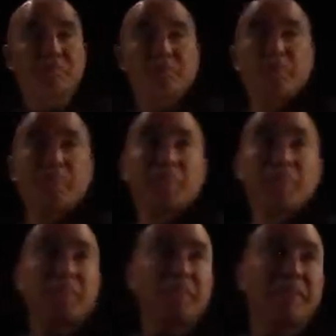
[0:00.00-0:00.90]

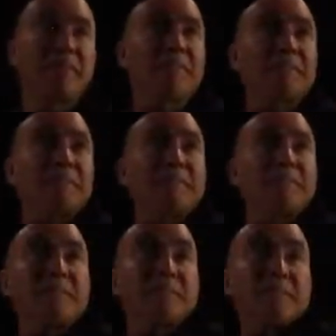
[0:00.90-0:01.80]

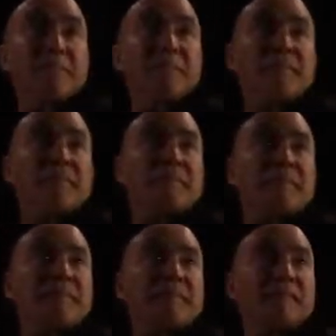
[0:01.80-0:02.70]

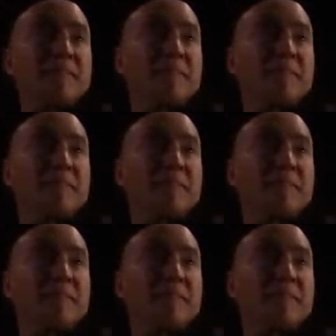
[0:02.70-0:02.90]
No one is speaking in this clip.